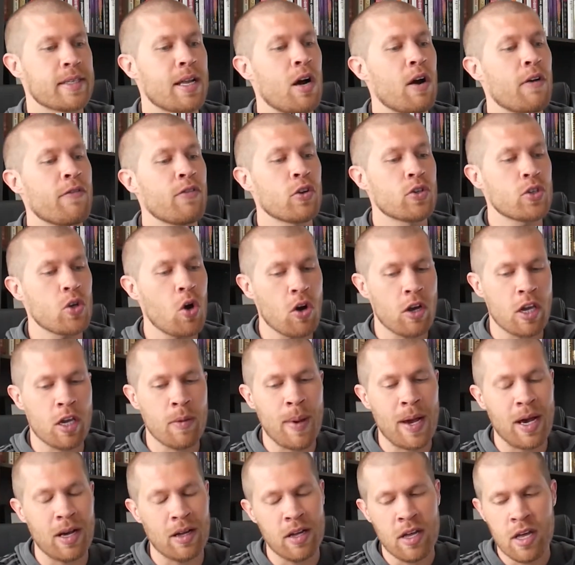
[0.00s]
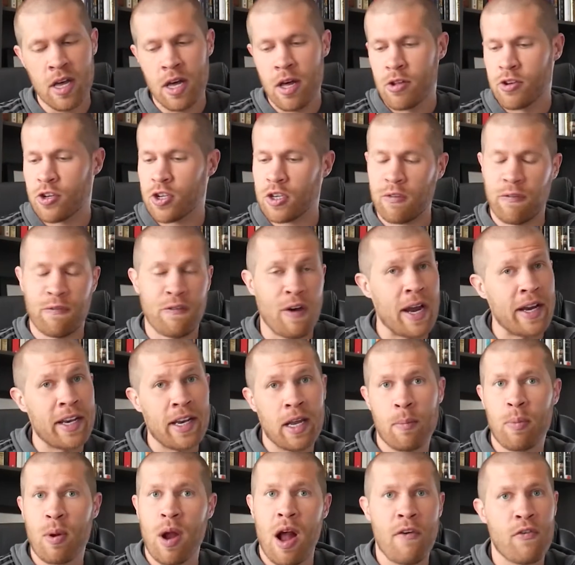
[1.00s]
Now, if you're talking about just
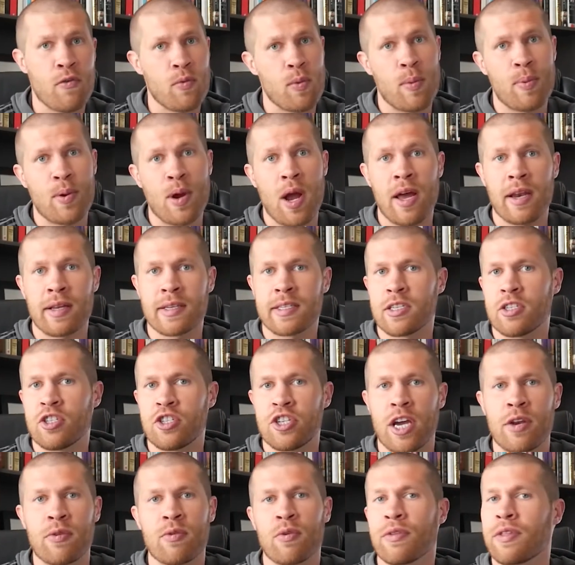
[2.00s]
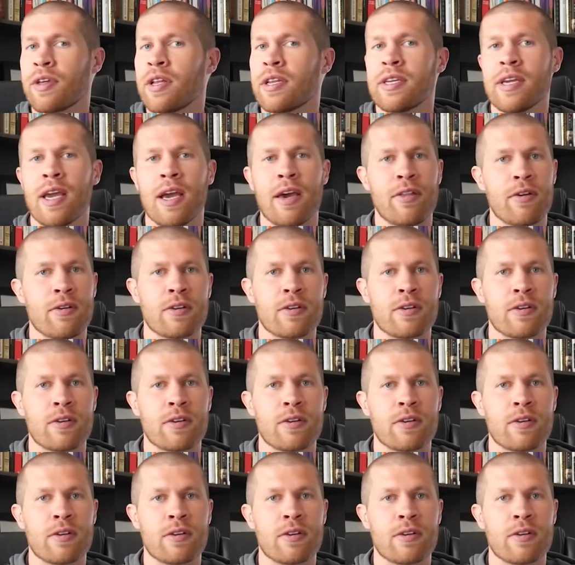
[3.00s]
finding profitable products in general, then yeah,